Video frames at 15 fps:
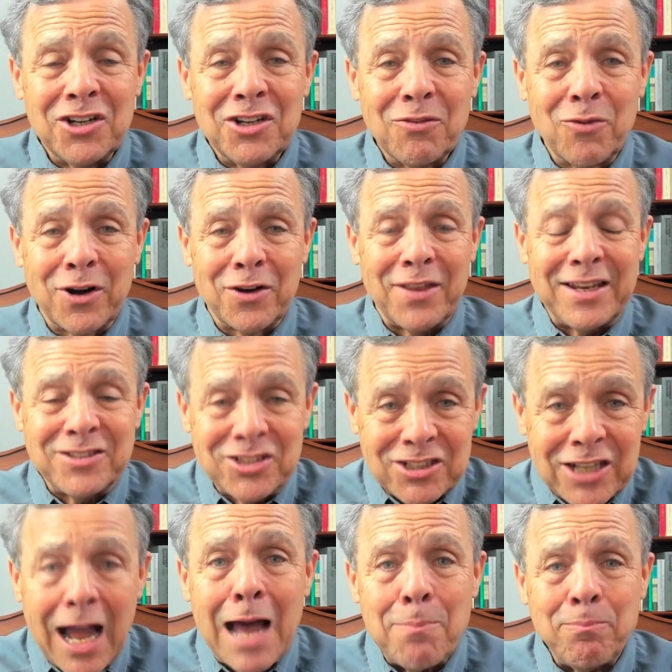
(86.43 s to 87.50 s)
where they
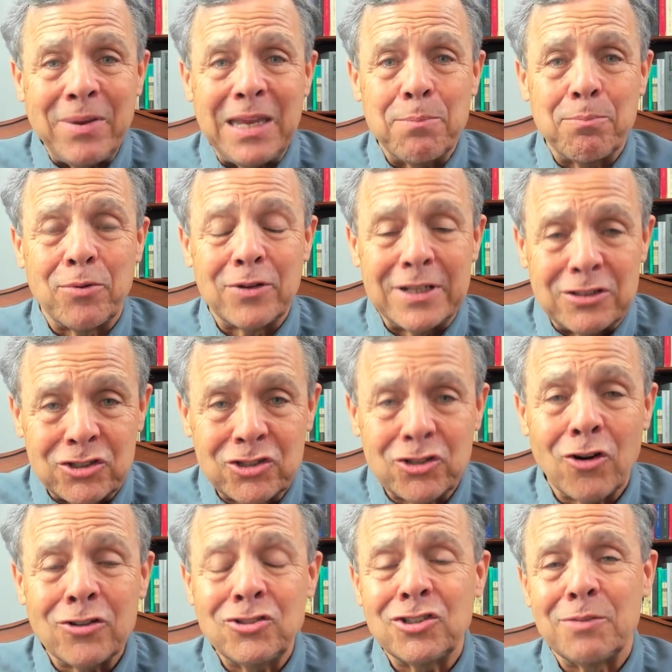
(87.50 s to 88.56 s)
stop people and
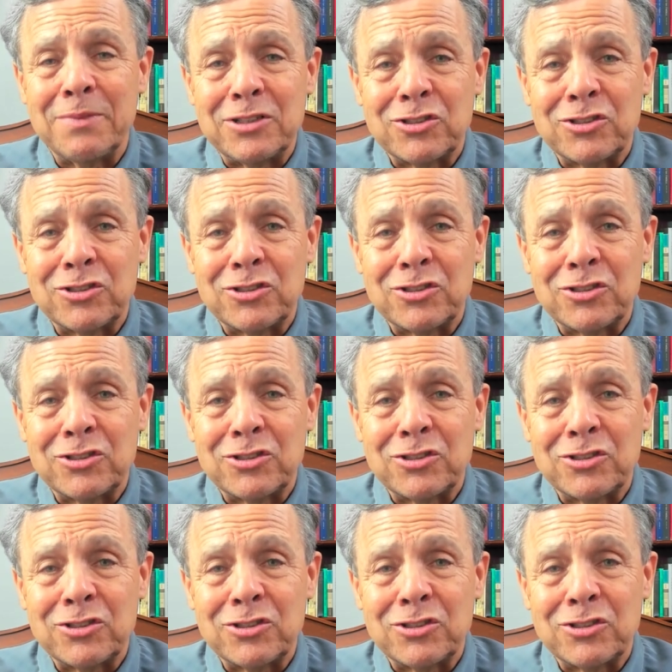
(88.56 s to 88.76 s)
search them